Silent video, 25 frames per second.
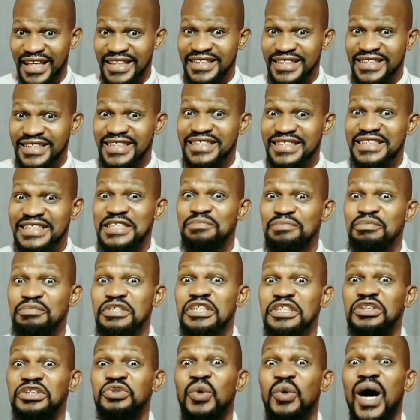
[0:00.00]
This is
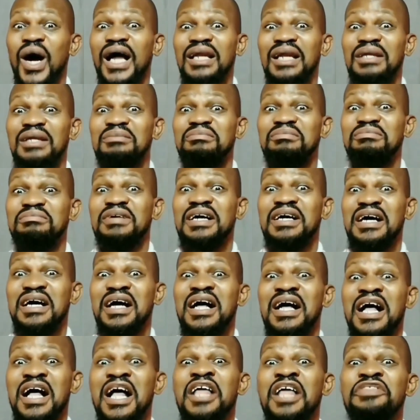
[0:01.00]
spiritual.
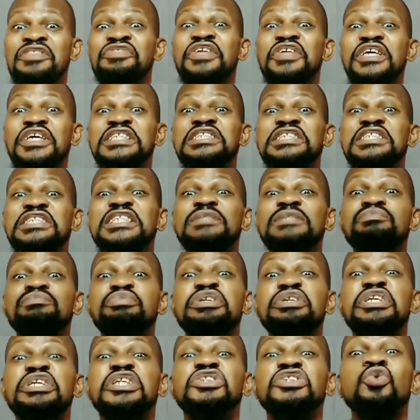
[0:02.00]
This is
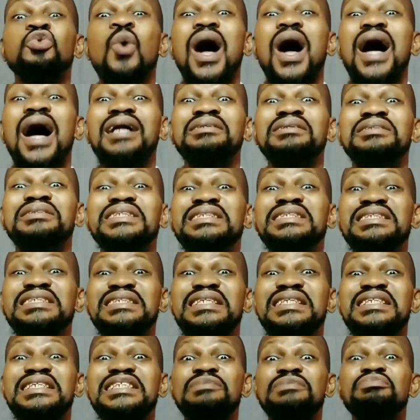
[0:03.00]
spiritual.
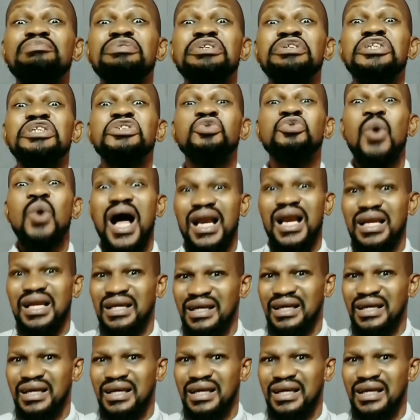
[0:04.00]
This is spiritual.